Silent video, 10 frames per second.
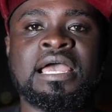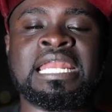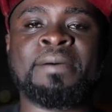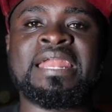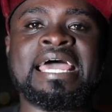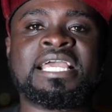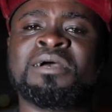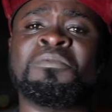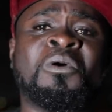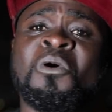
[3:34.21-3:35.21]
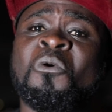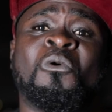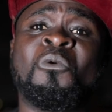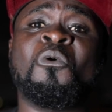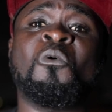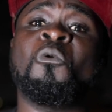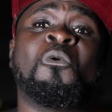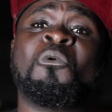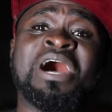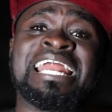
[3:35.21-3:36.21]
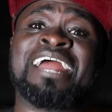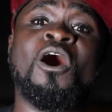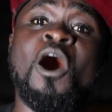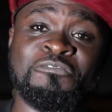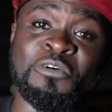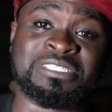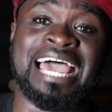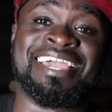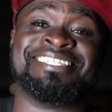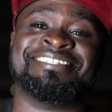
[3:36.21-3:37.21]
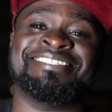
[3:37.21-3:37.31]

And I'm like, what an awful title.